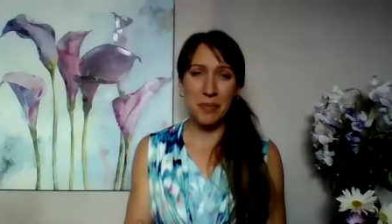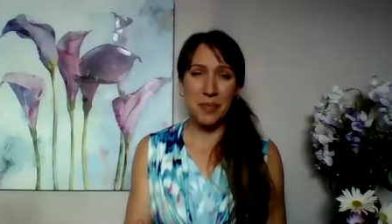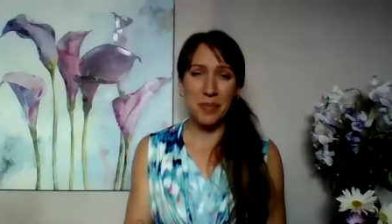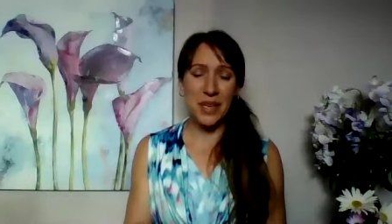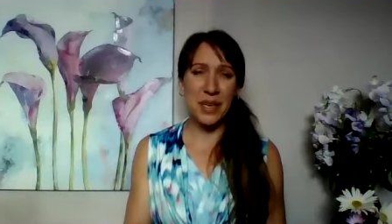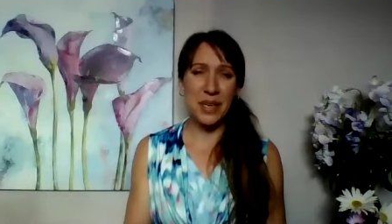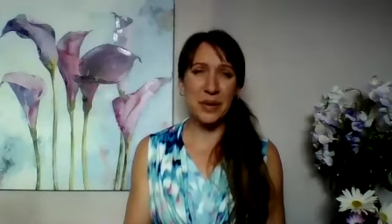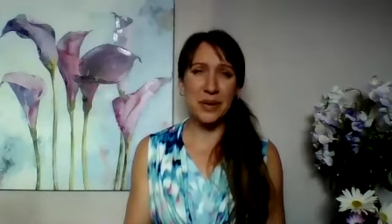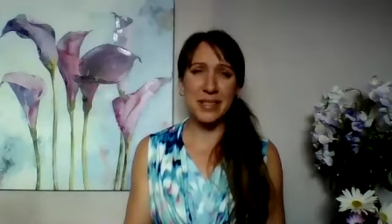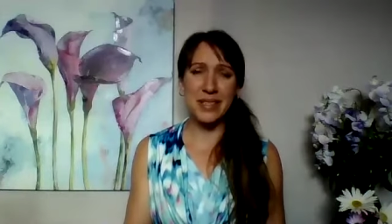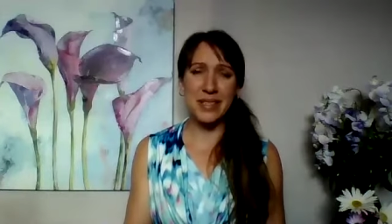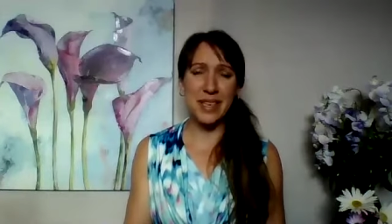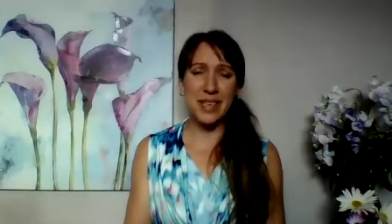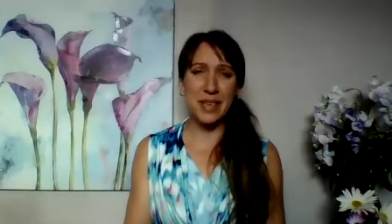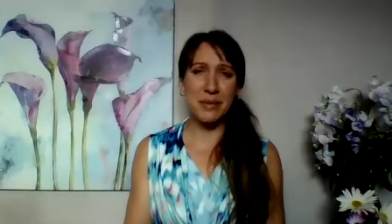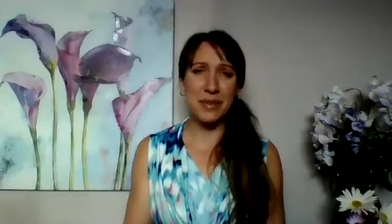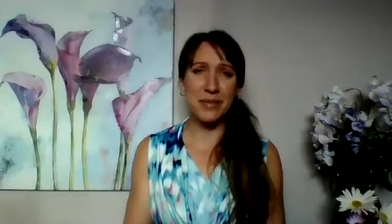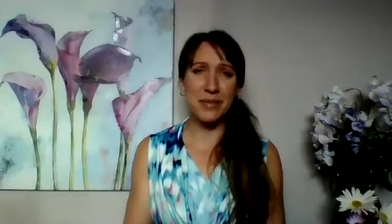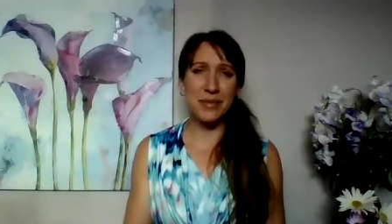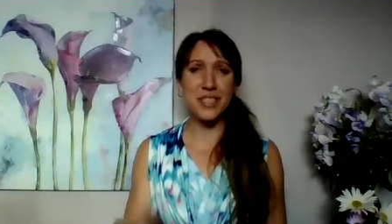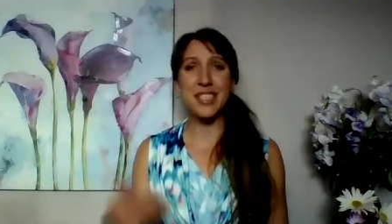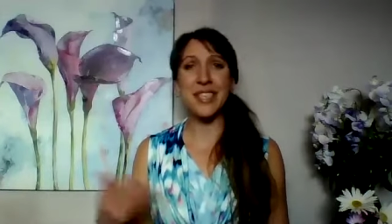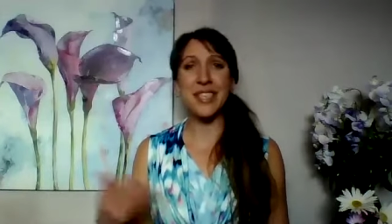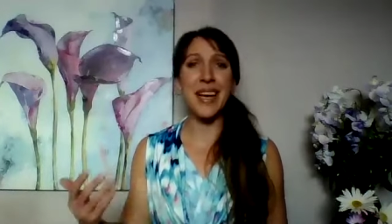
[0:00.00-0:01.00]
You know, it's like
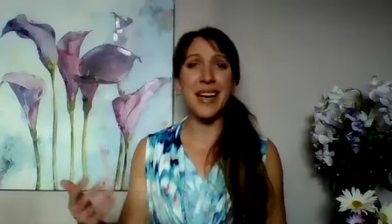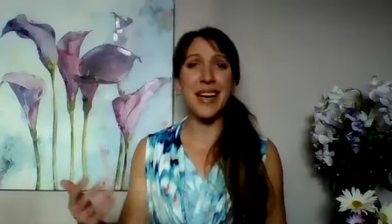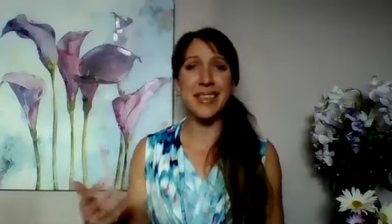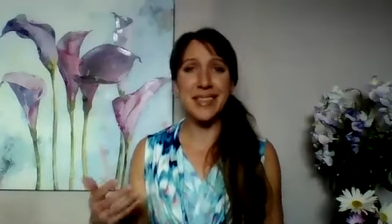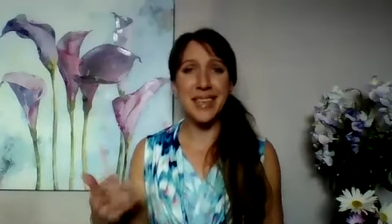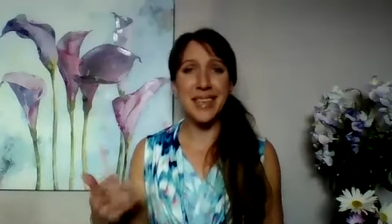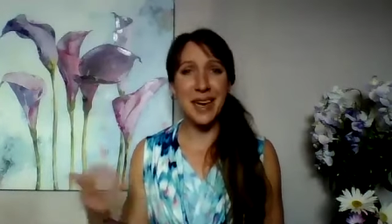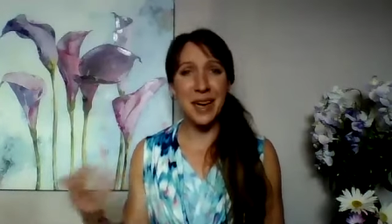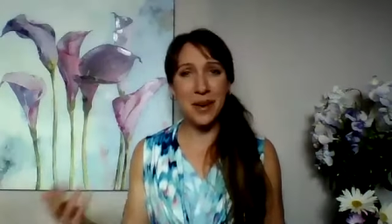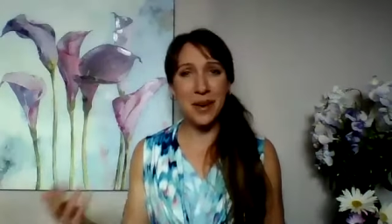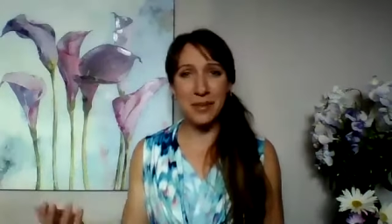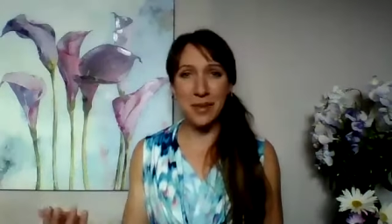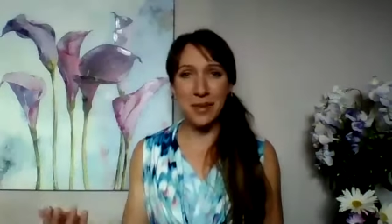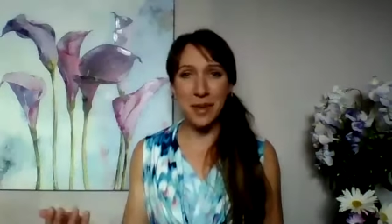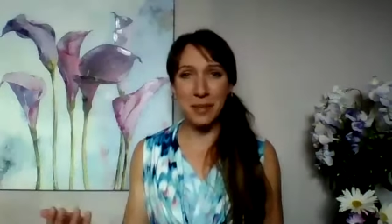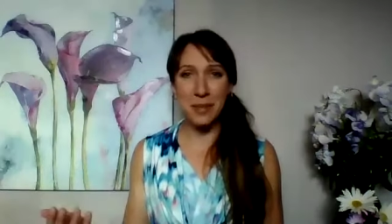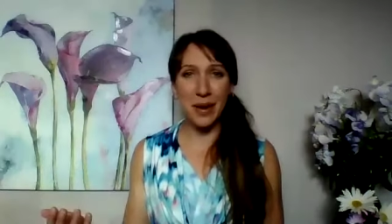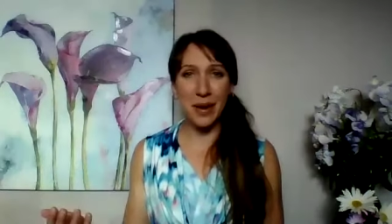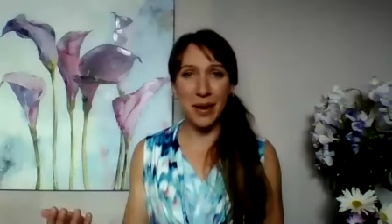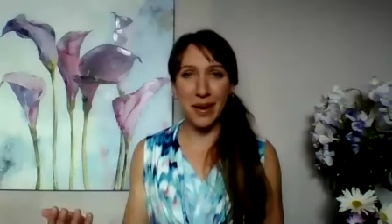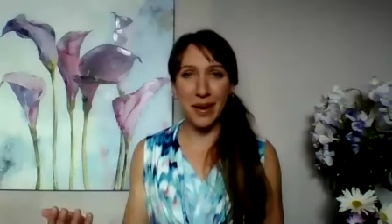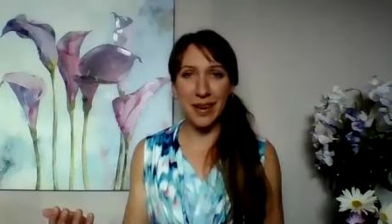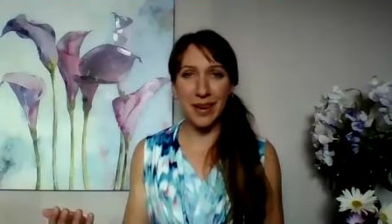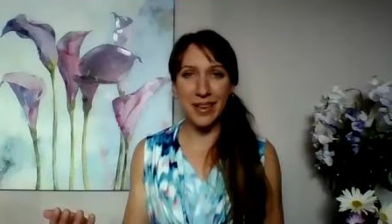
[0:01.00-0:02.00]
we've checked out of our
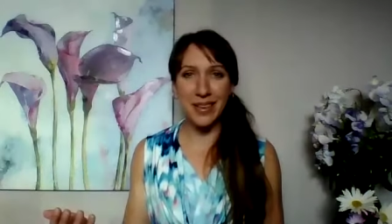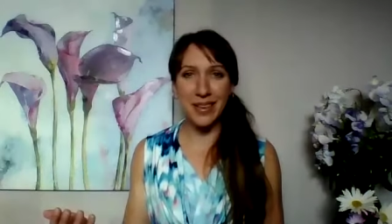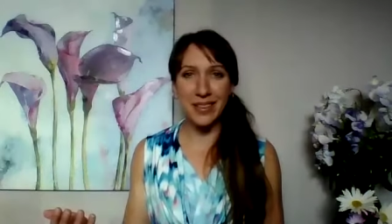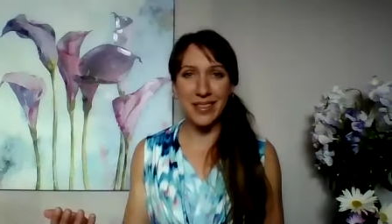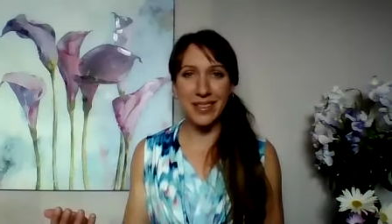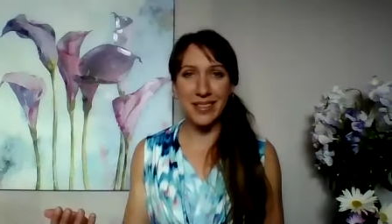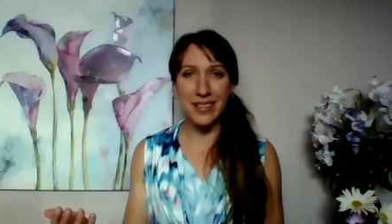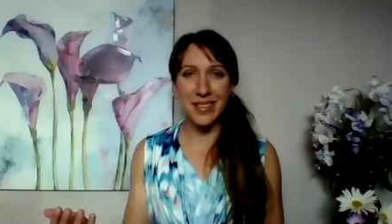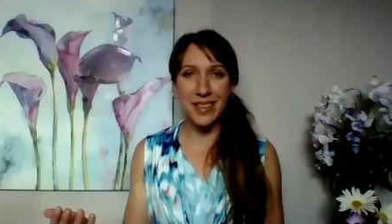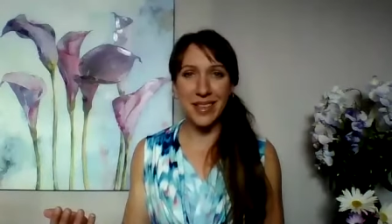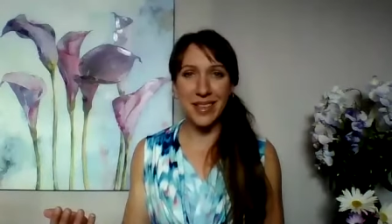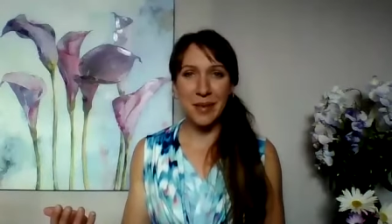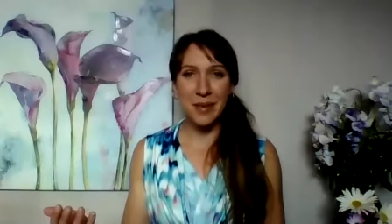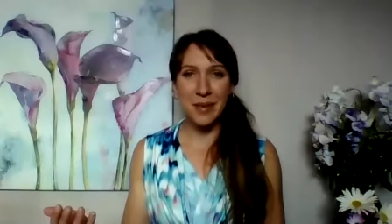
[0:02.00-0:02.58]
bodies.